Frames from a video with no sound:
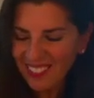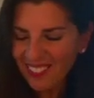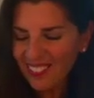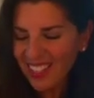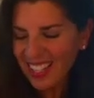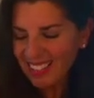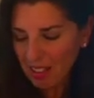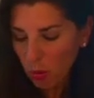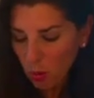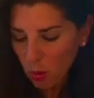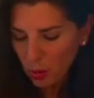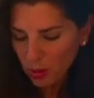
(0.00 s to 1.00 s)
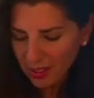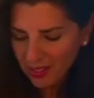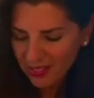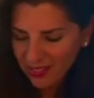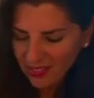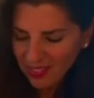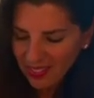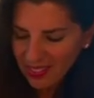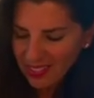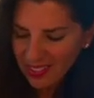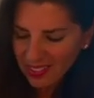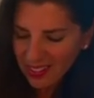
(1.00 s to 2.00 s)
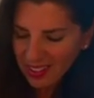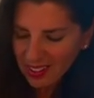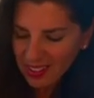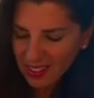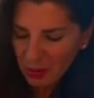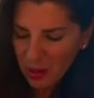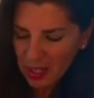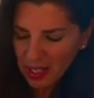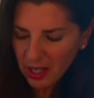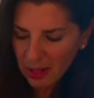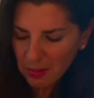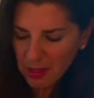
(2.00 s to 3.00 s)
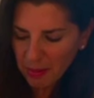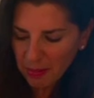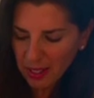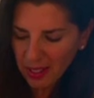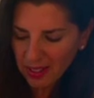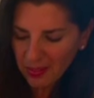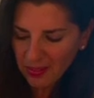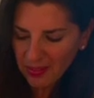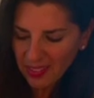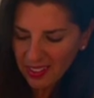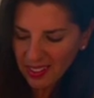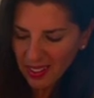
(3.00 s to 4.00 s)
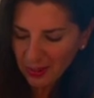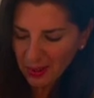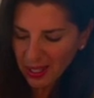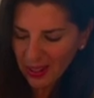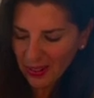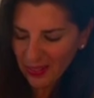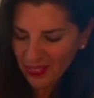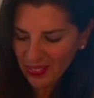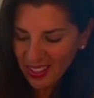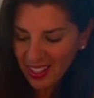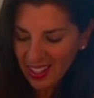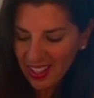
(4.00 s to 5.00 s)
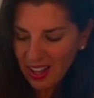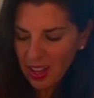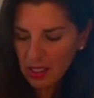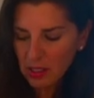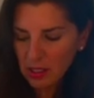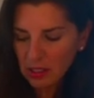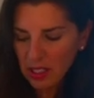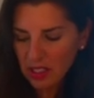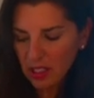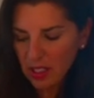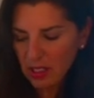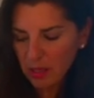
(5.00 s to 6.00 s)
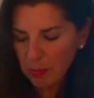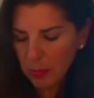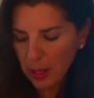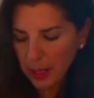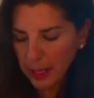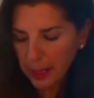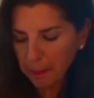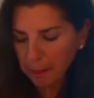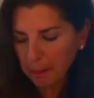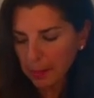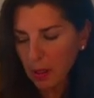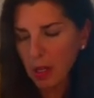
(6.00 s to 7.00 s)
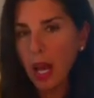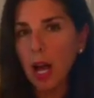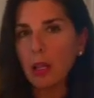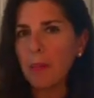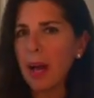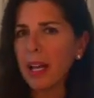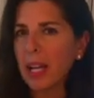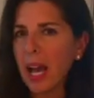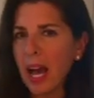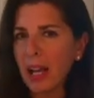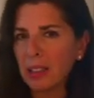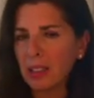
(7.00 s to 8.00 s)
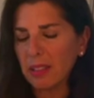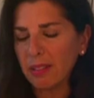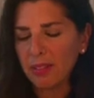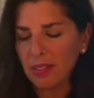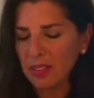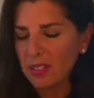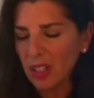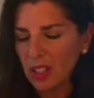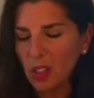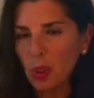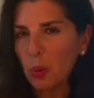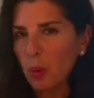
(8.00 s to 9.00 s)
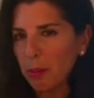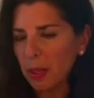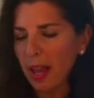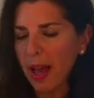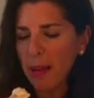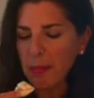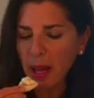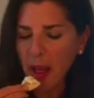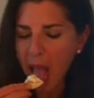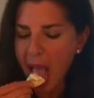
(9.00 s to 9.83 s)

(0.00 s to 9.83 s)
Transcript: makes, ooh, it didn't want to come to me. Here we go. A delicious bite. Kalamata olives. You will be happy.